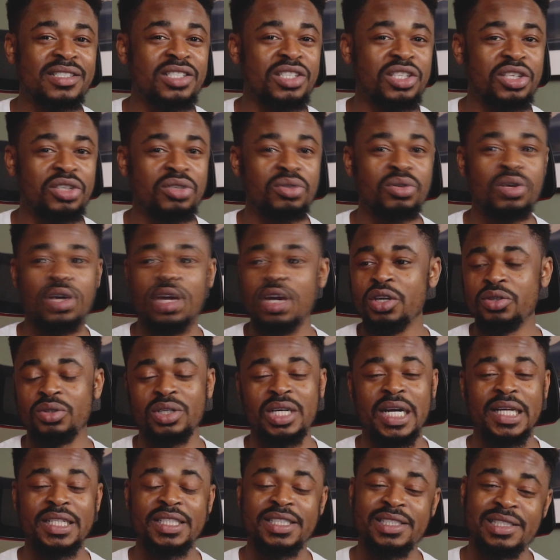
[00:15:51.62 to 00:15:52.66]
that skill.
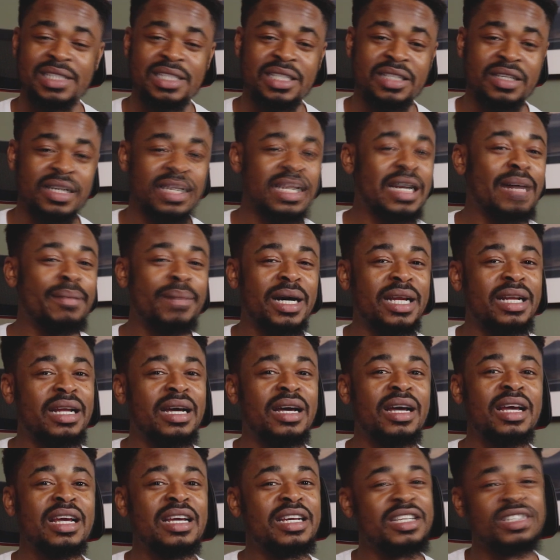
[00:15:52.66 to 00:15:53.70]
You can easily create that
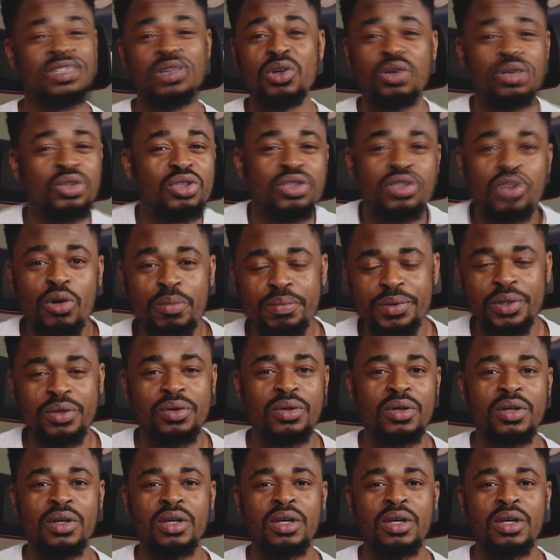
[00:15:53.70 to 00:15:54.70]
banner. It's not going to stop you.